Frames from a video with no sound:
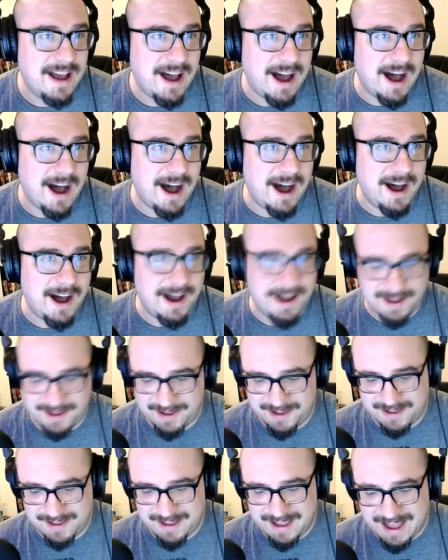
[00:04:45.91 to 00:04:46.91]

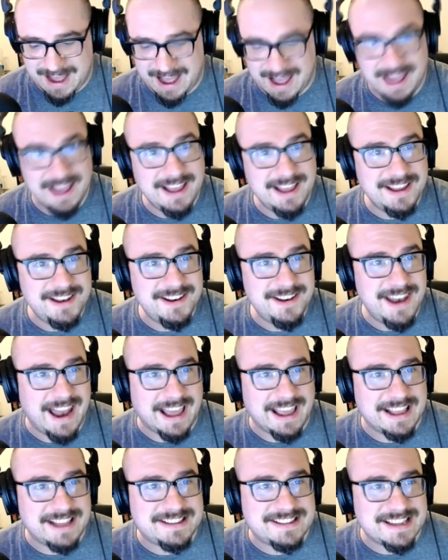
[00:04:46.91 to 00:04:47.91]

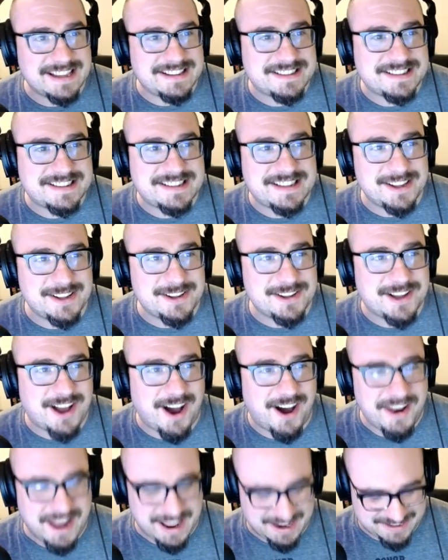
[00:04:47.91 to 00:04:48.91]
it's still
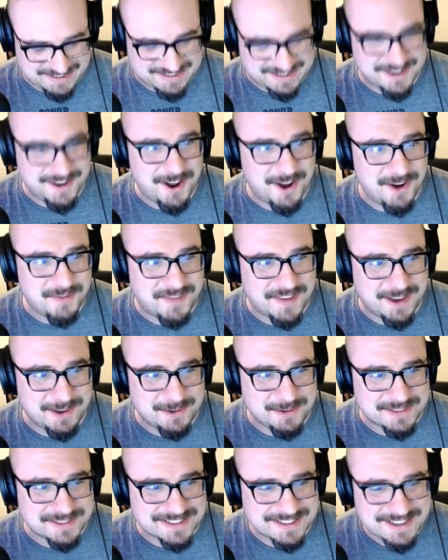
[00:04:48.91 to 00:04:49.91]
got next to no
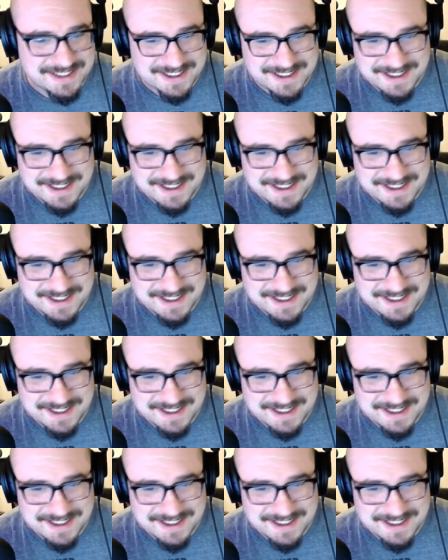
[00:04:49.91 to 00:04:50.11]
views.